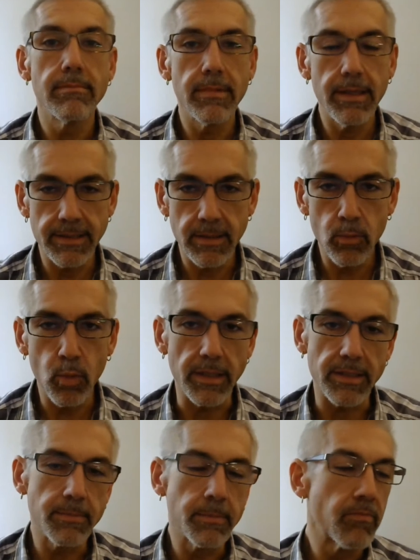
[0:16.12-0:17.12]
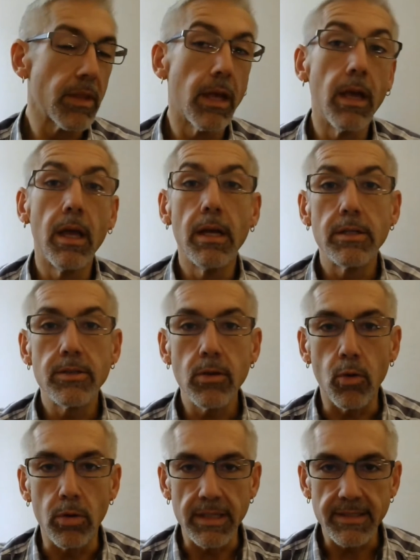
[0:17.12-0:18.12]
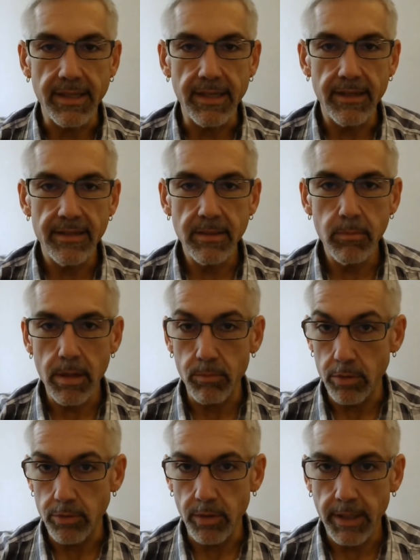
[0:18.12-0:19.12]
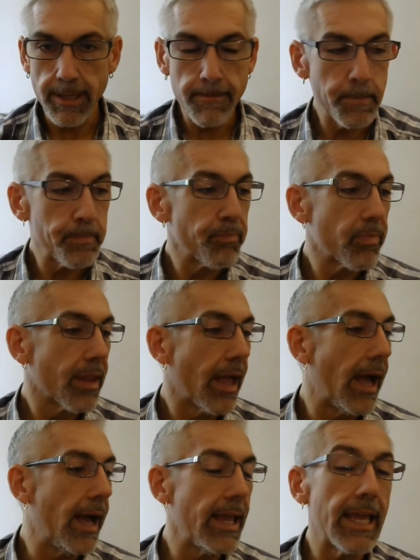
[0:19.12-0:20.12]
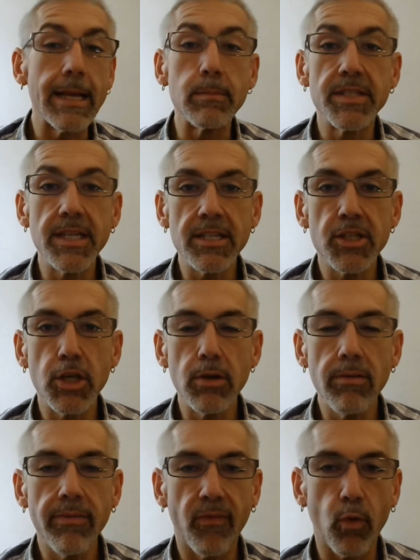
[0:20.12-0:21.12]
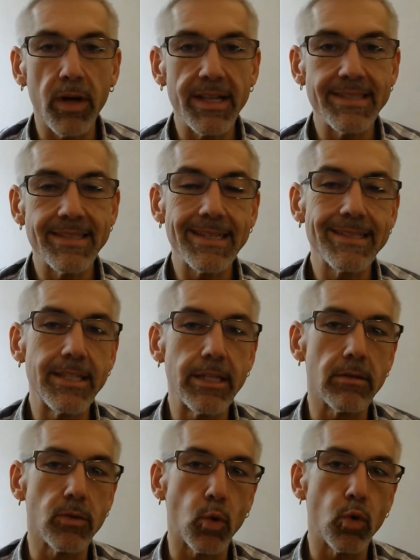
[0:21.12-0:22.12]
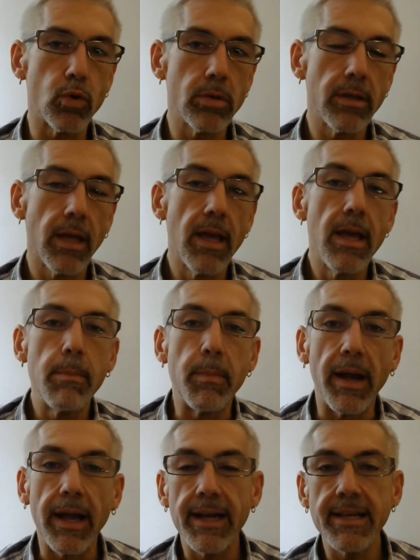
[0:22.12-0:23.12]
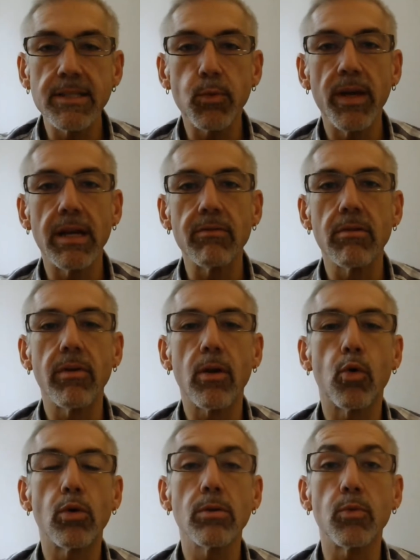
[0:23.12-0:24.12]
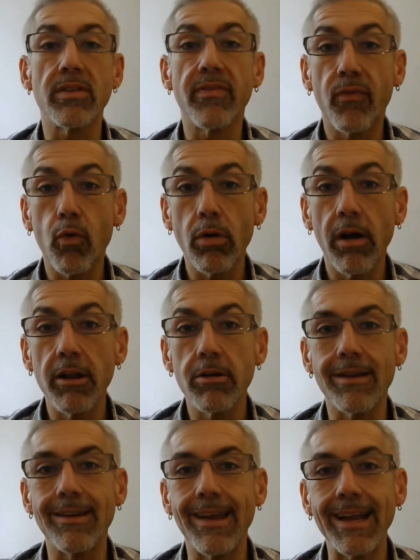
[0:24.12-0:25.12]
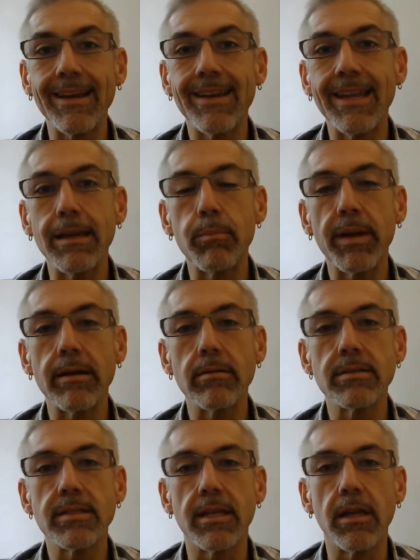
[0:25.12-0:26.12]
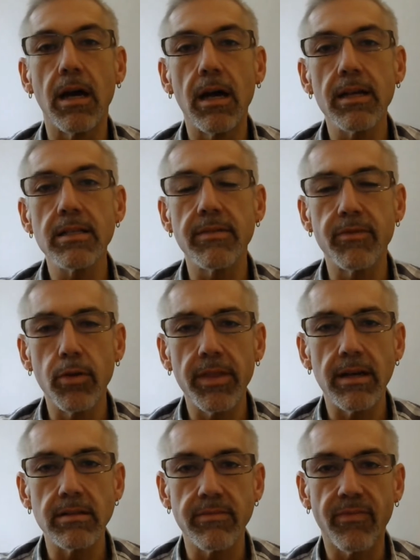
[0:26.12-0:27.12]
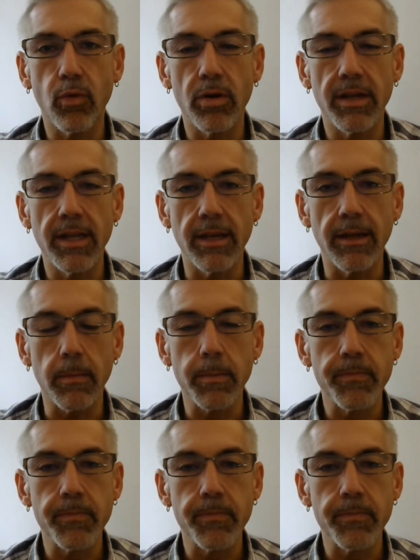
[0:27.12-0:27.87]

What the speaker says: Yes, it was. So let's get into some numbers, okay? I am 6'2", 46 years old. My highest weight ever recorded was 419 pounds in August of 2014.